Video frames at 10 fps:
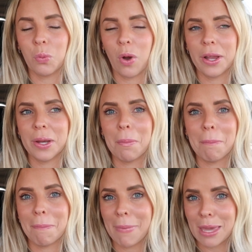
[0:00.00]
one,
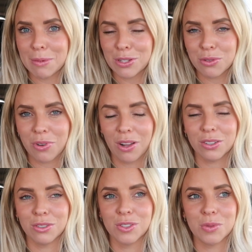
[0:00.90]
maybe two
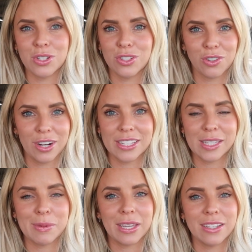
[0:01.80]
follicles, which is
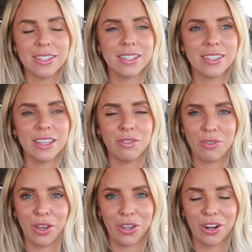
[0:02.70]
crazy because it's in
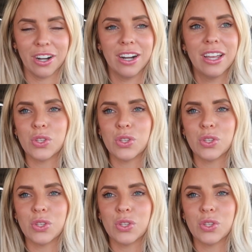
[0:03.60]
failure.